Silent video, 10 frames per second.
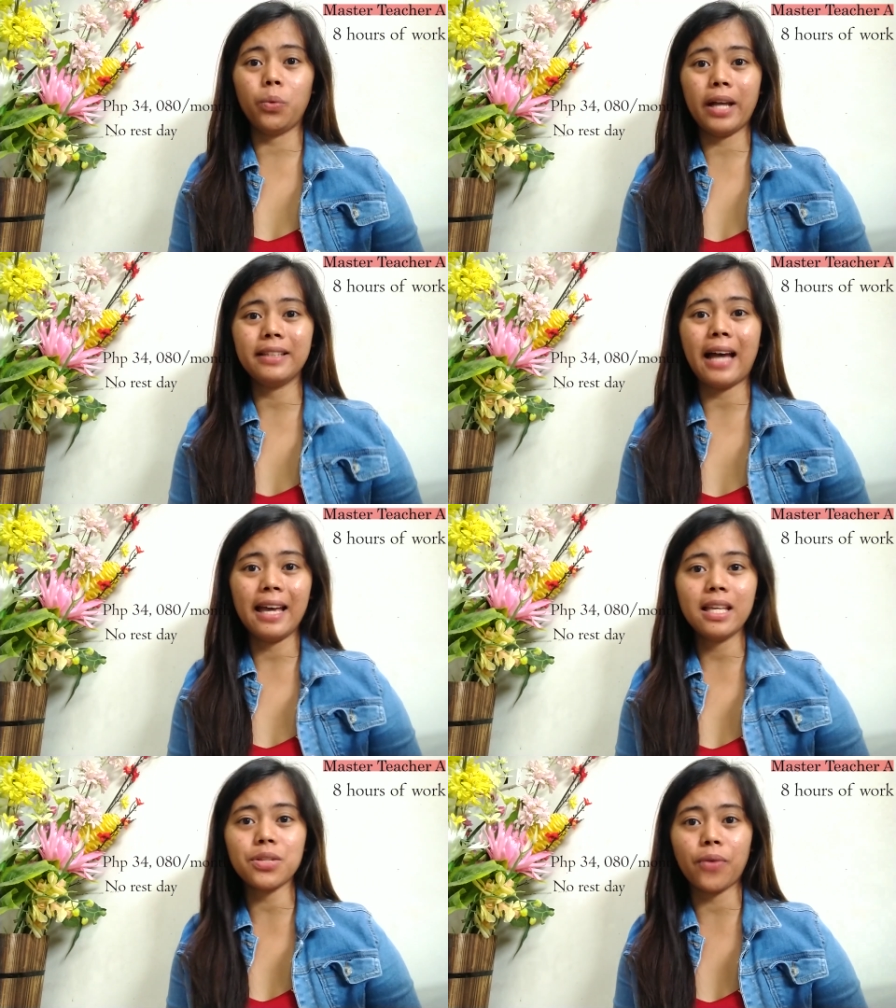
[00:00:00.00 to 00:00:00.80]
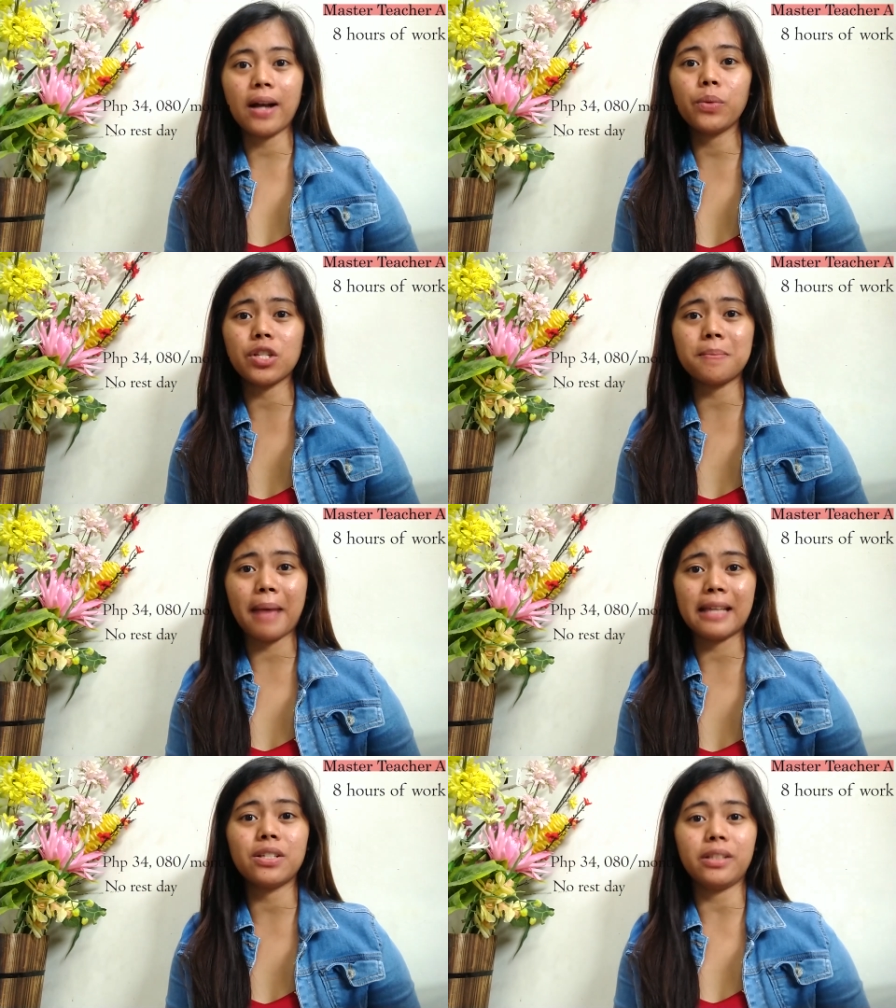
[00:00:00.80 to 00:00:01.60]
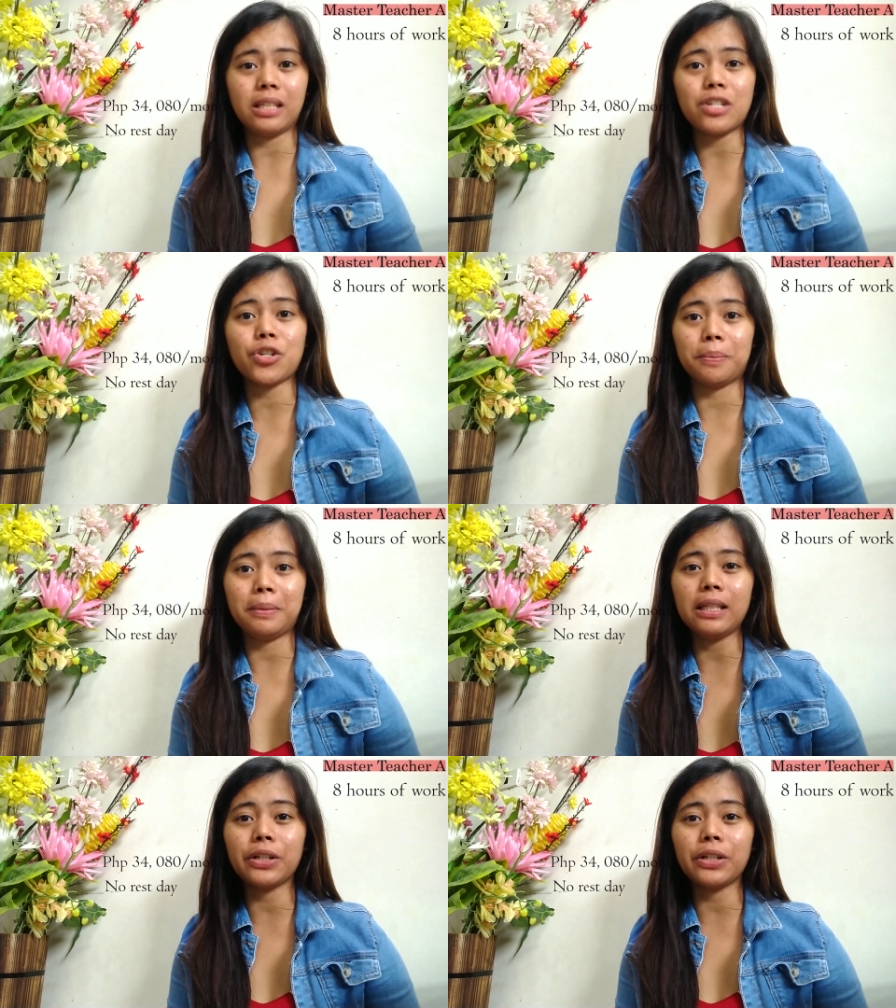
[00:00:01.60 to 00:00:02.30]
while the highest rank, which is master teacher B,